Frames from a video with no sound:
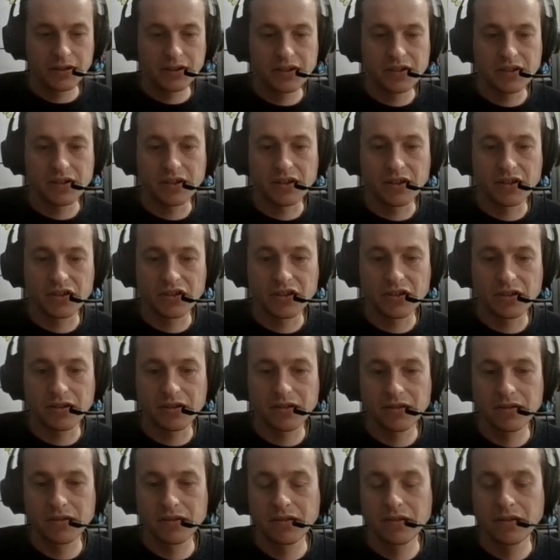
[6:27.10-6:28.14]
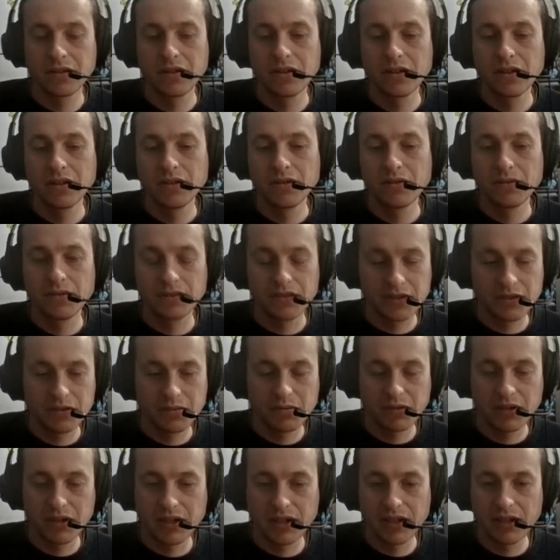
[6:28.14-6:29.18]
Let's auction. Want to
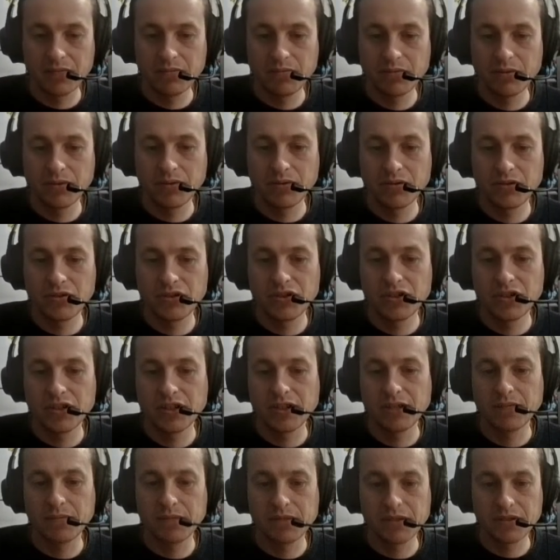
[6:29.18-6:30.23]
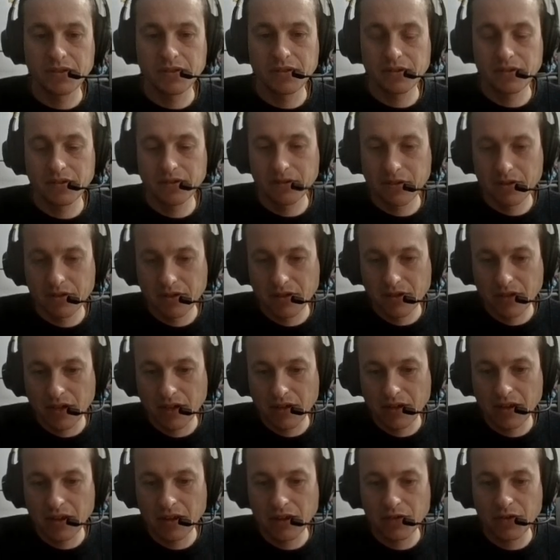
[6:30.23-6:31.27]
buy bone chips.
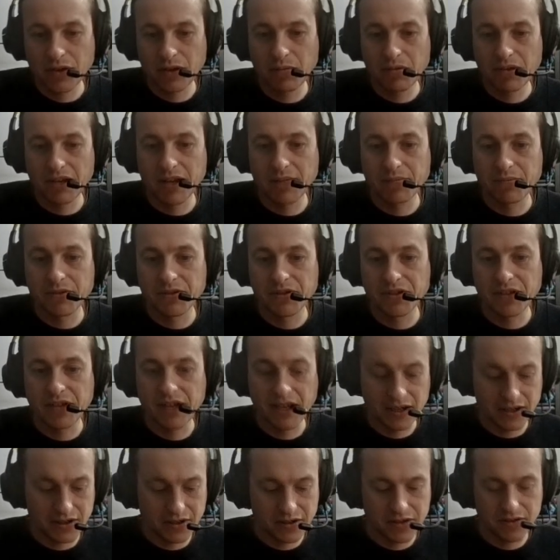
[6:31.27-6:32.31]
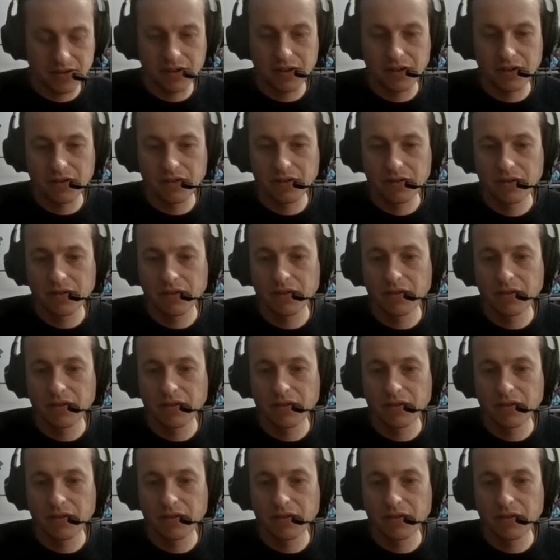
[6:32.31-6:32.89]
I think 3 plat per stack is good.